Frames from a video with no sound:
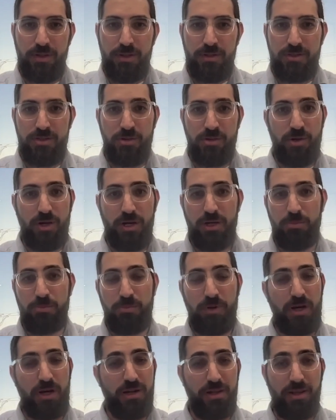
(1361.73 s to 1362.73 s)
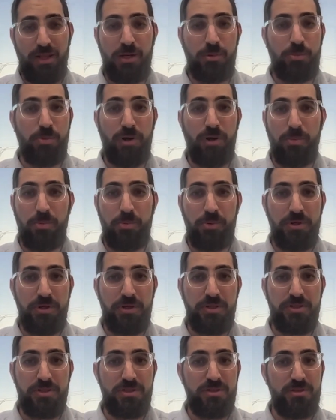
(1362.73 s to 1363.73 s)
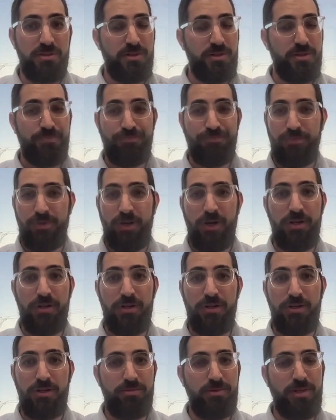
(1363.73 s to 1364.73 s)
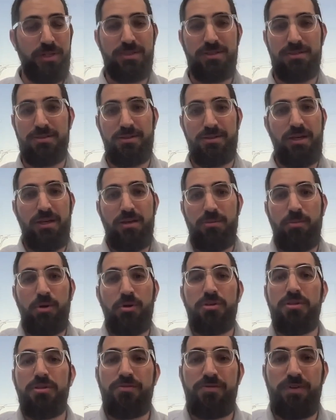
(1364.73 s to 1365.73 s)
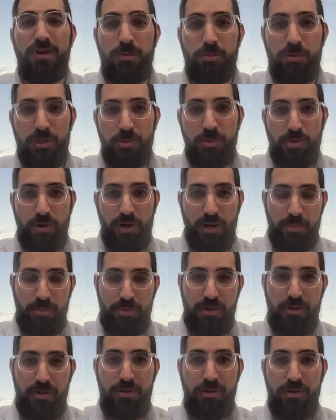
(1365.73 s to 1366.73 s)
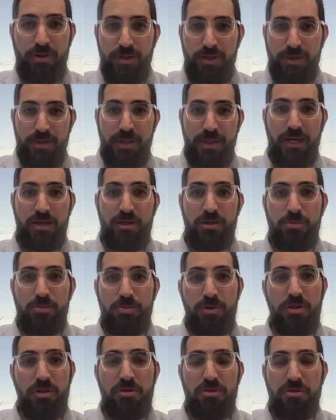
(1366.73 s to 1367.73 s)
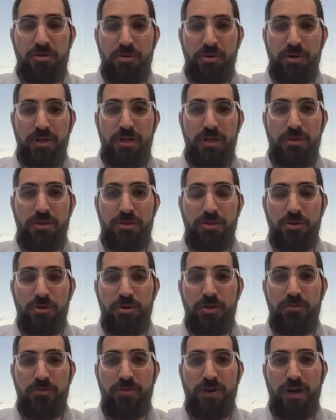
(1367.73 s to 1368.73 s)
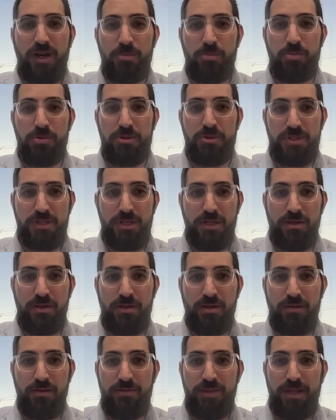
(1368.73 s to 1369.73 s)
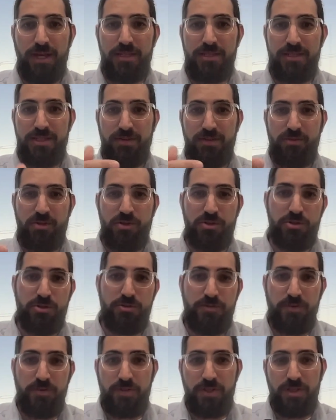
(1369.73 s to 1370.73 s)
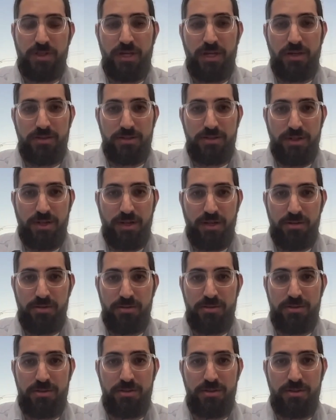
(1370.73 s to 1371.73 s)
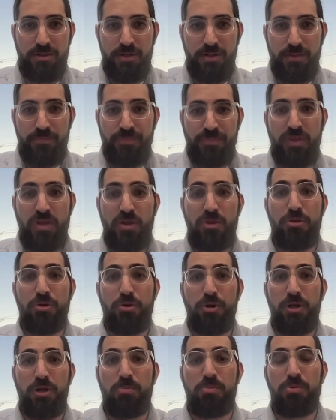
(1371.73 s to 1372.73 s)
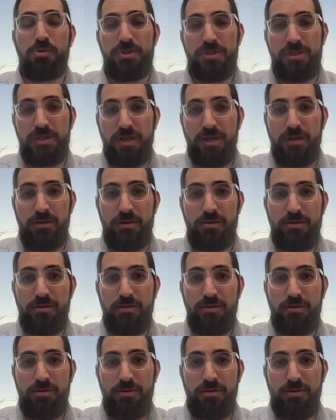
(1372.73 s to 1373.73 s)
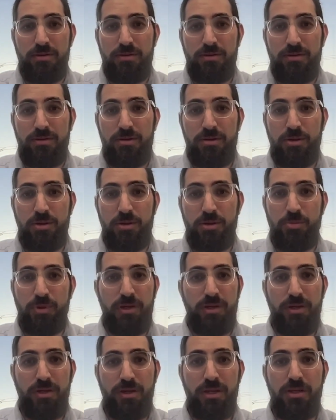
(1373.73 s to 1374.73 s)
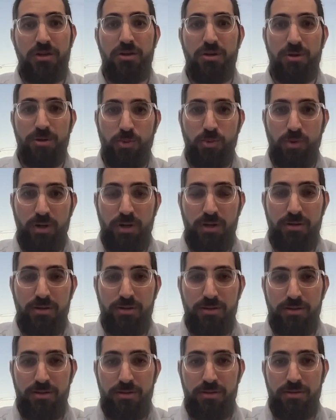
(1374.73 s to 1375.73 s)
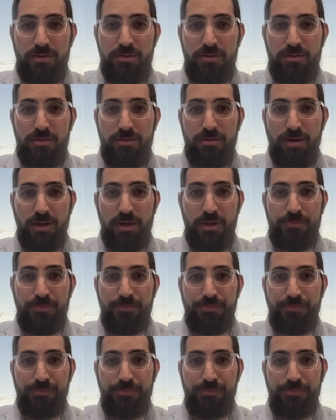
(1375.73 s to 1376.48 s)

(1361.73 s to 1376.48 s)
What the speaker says: So on a lot of properties, on a, let's say, a multifamily property, that could be 30 to 35% of that $750,000. 30% could be in year one, right?